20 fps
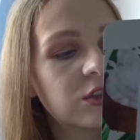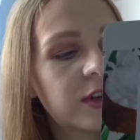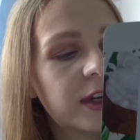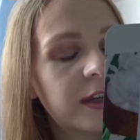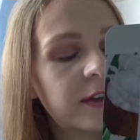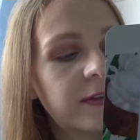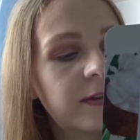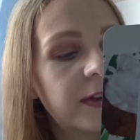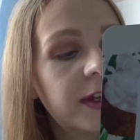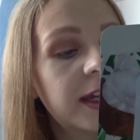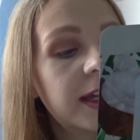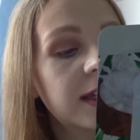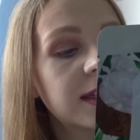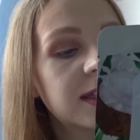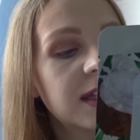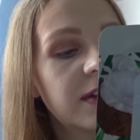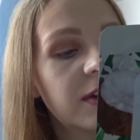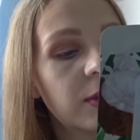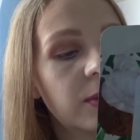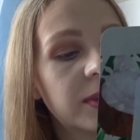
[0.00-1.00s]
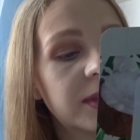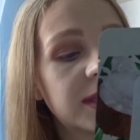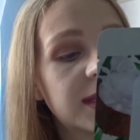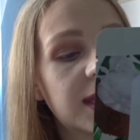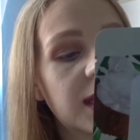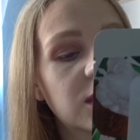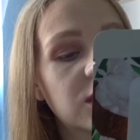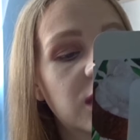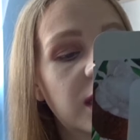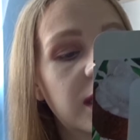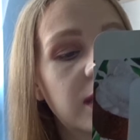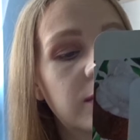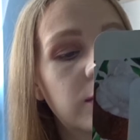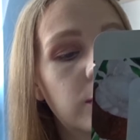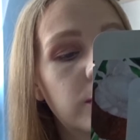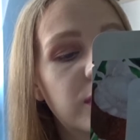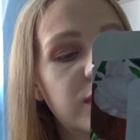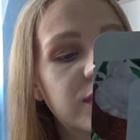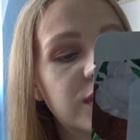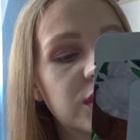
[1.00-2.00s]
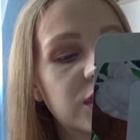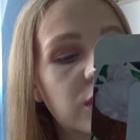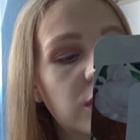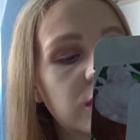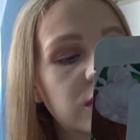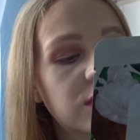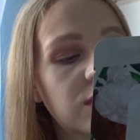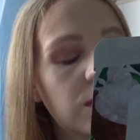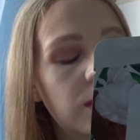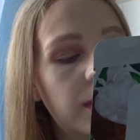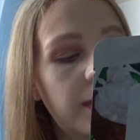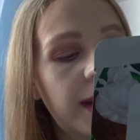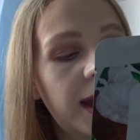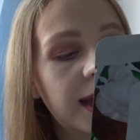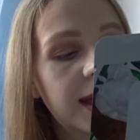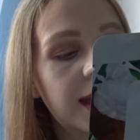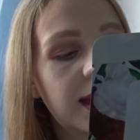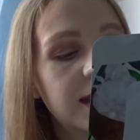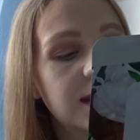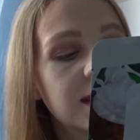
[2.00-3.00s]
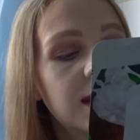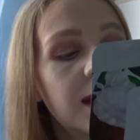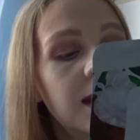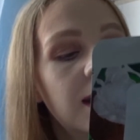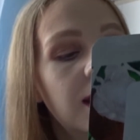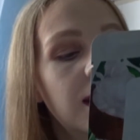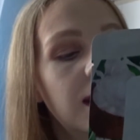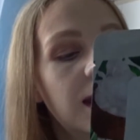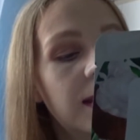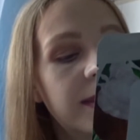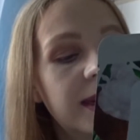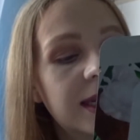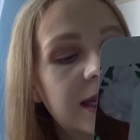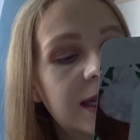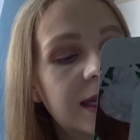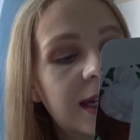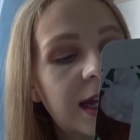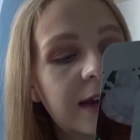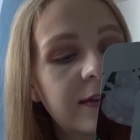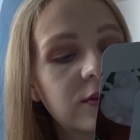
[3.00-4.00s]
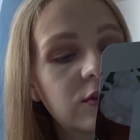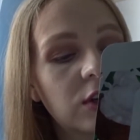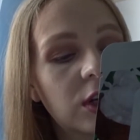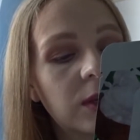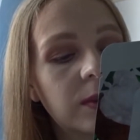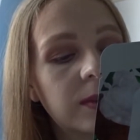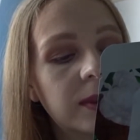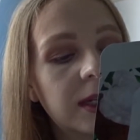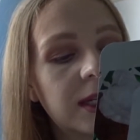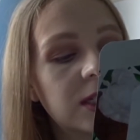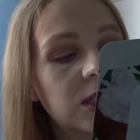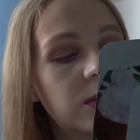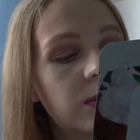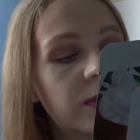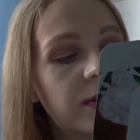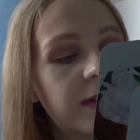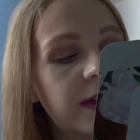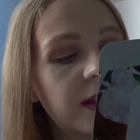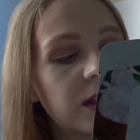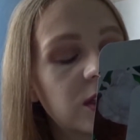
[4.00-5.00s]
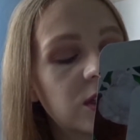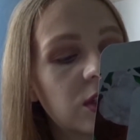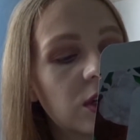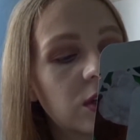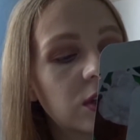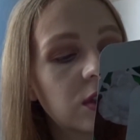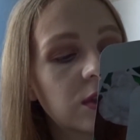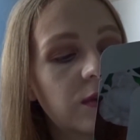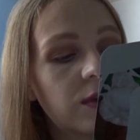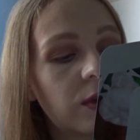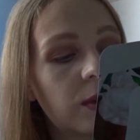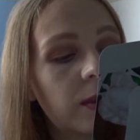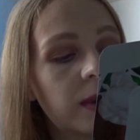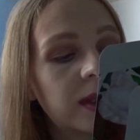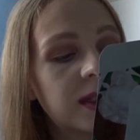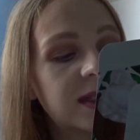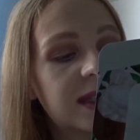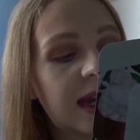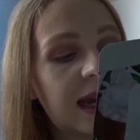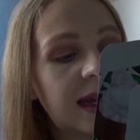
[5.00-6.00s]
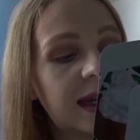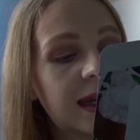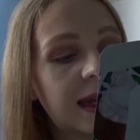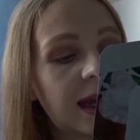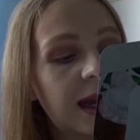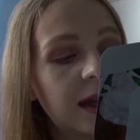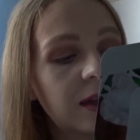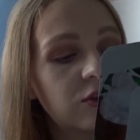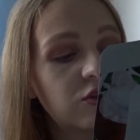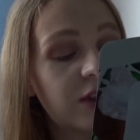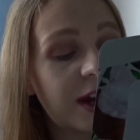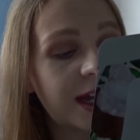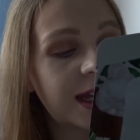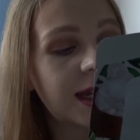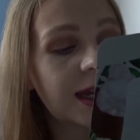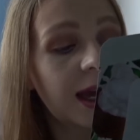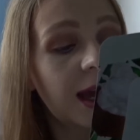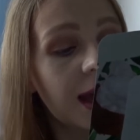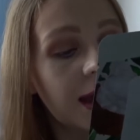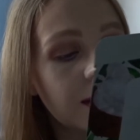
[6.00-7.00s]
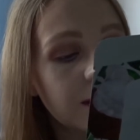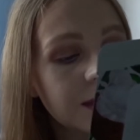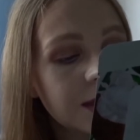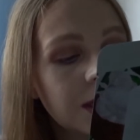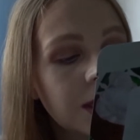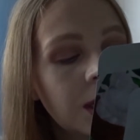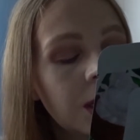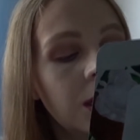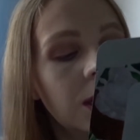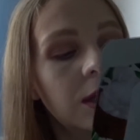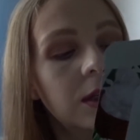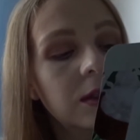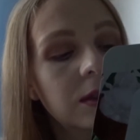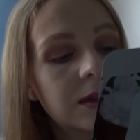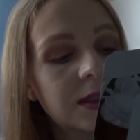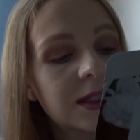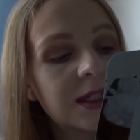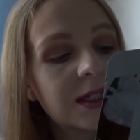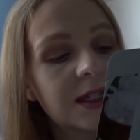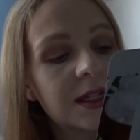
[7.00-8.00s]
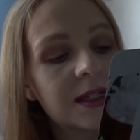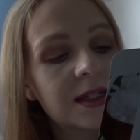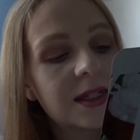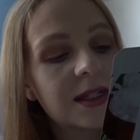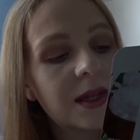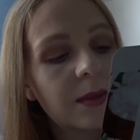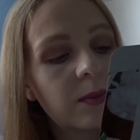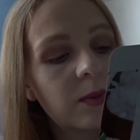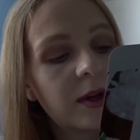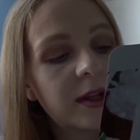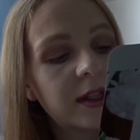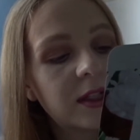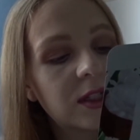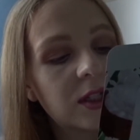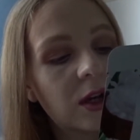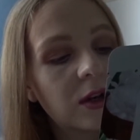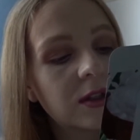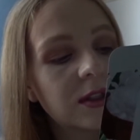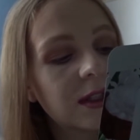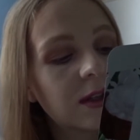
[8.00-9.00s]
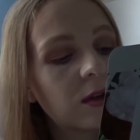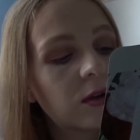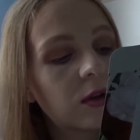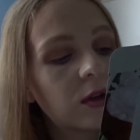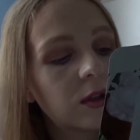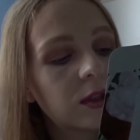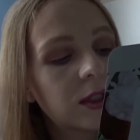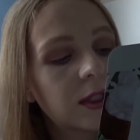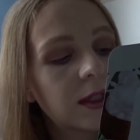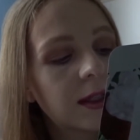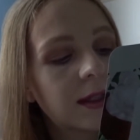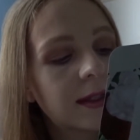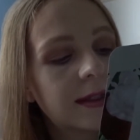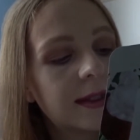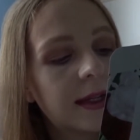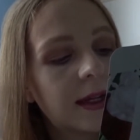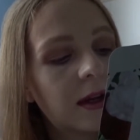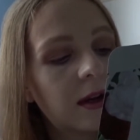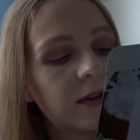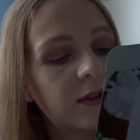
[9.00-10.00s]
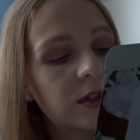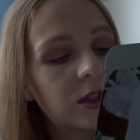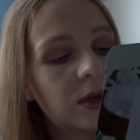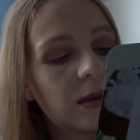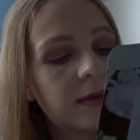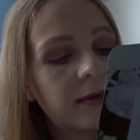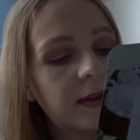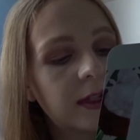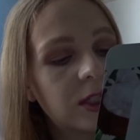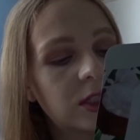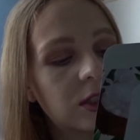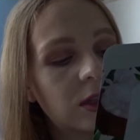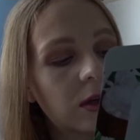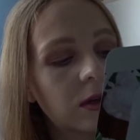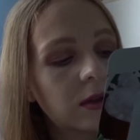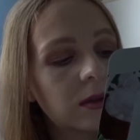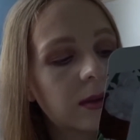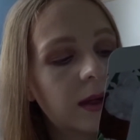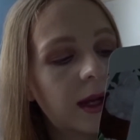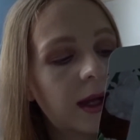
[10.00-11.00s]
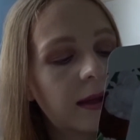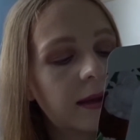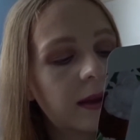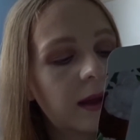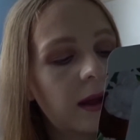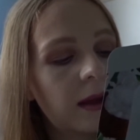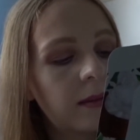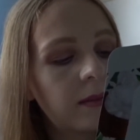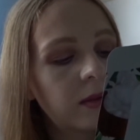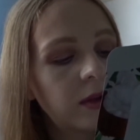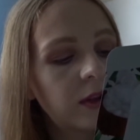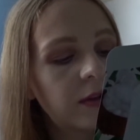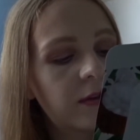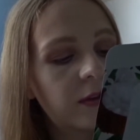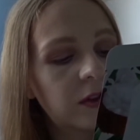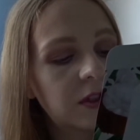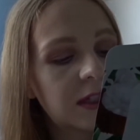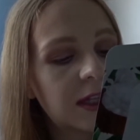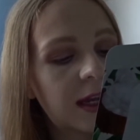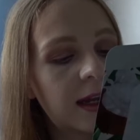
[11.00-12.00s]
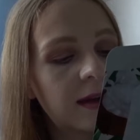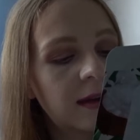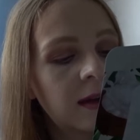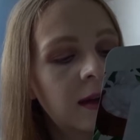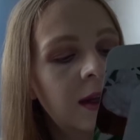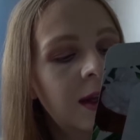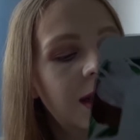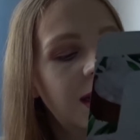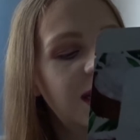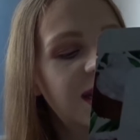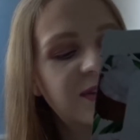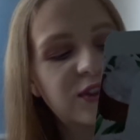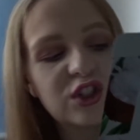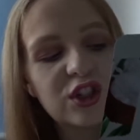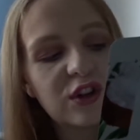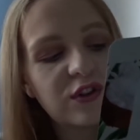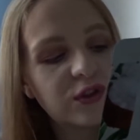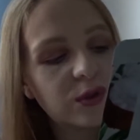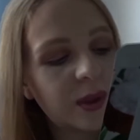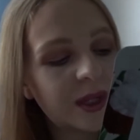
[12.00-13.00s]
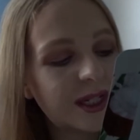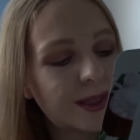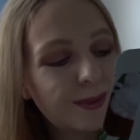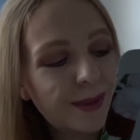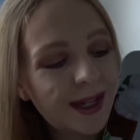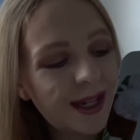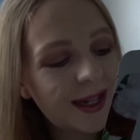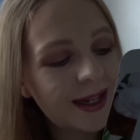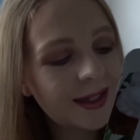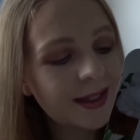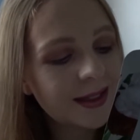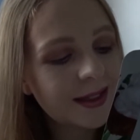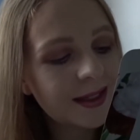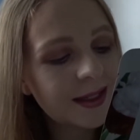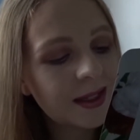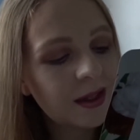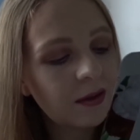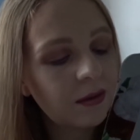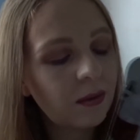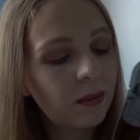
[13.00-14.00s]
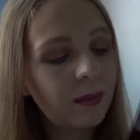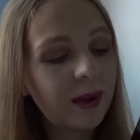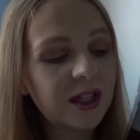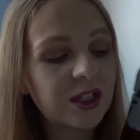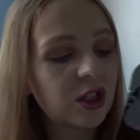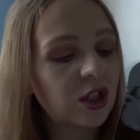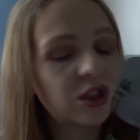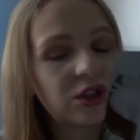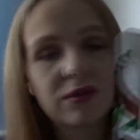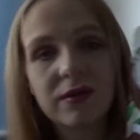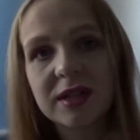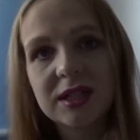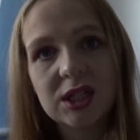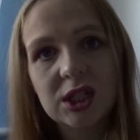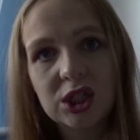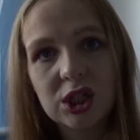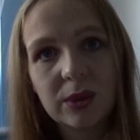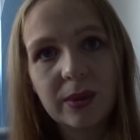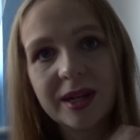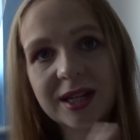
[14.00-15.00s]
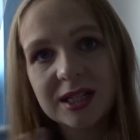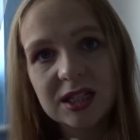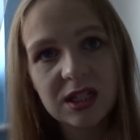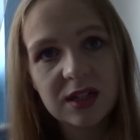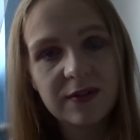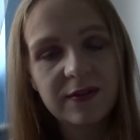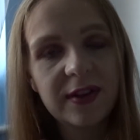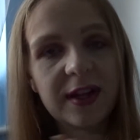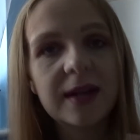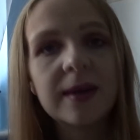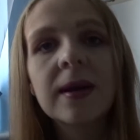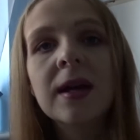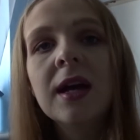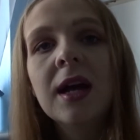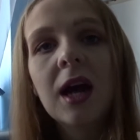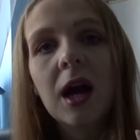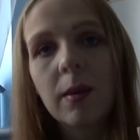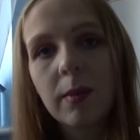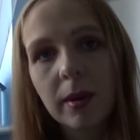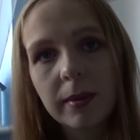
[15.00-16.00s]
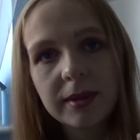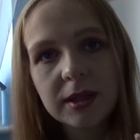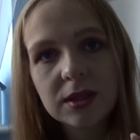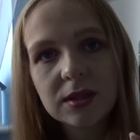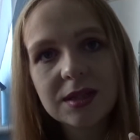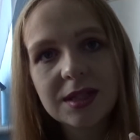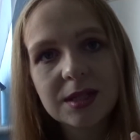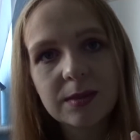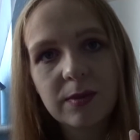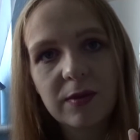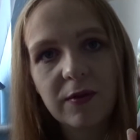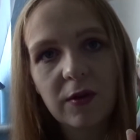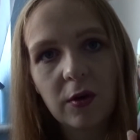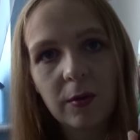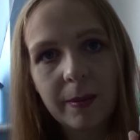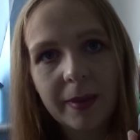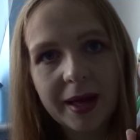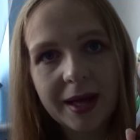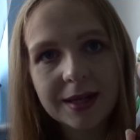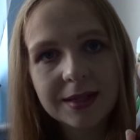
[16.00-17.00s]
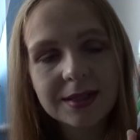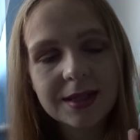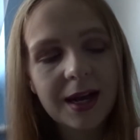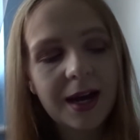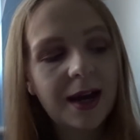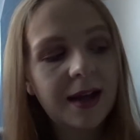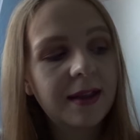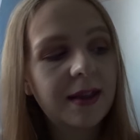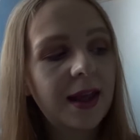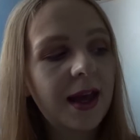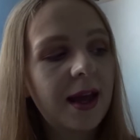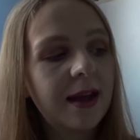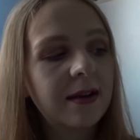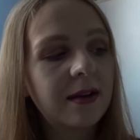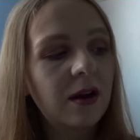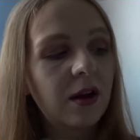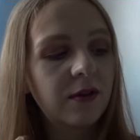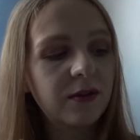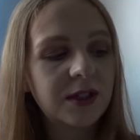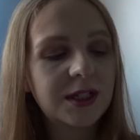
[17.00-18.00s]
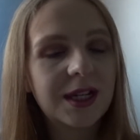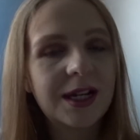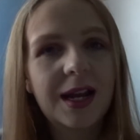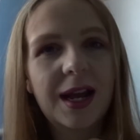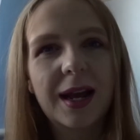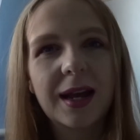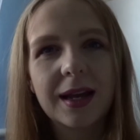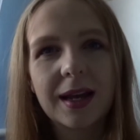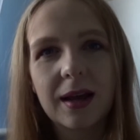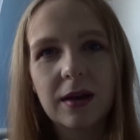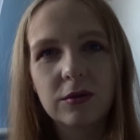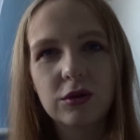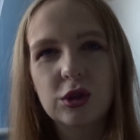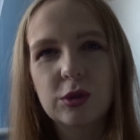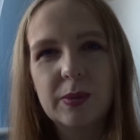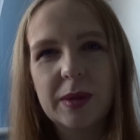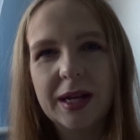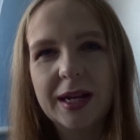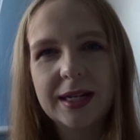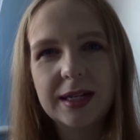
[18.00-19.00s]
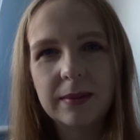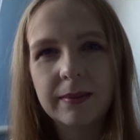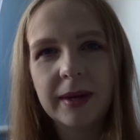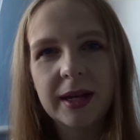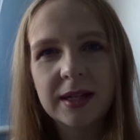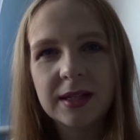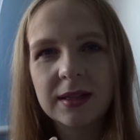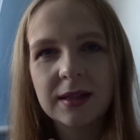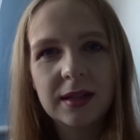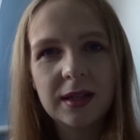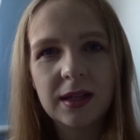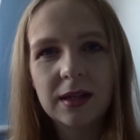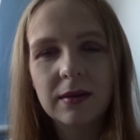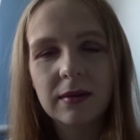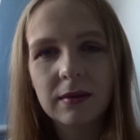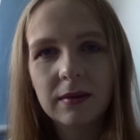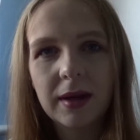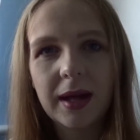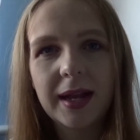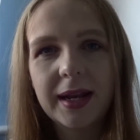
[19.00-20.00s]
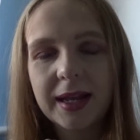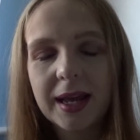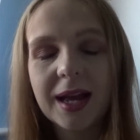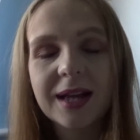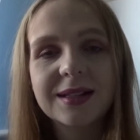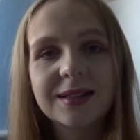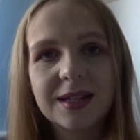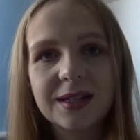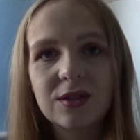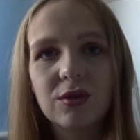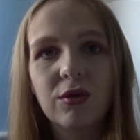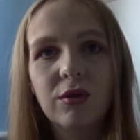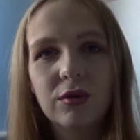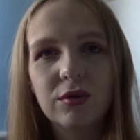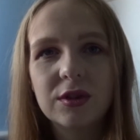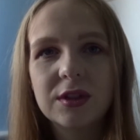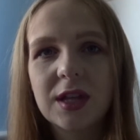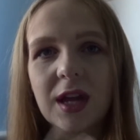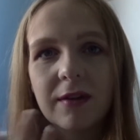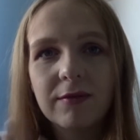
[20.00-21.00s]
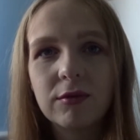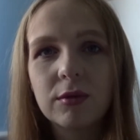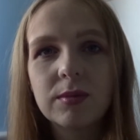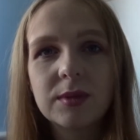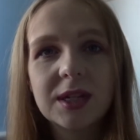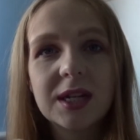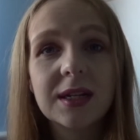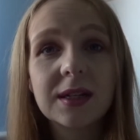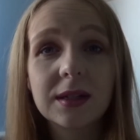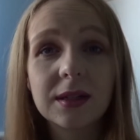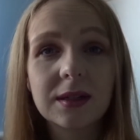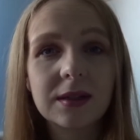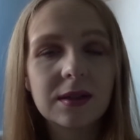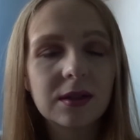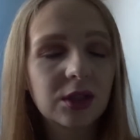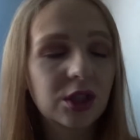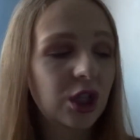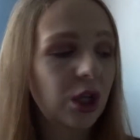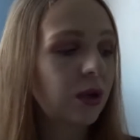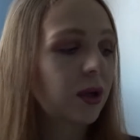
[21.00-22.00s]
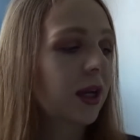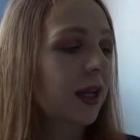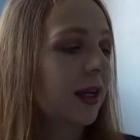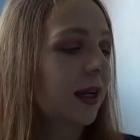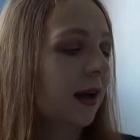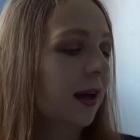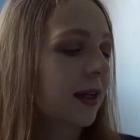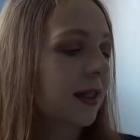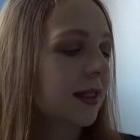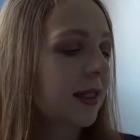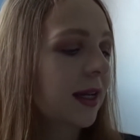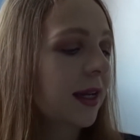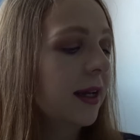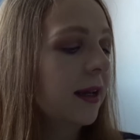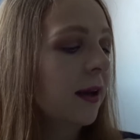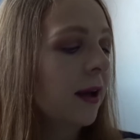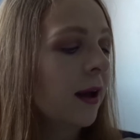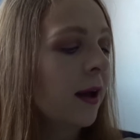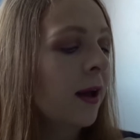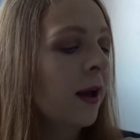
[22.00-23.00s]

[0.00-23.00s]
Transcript: dry your feet, tear open the sachet and remove the socks from the packet immediately after opening to prevent the socks from drying out. Use scissors to separate the socks and cut the seal off the top of each sock to allow them. Put your foot in, leave to soak for 20 minutes, massage the residue into your feet. I'll probably use this before bed, and then obviously like I'll just be laid in bed and any excess oils that I've rubbed in can soak in nicely.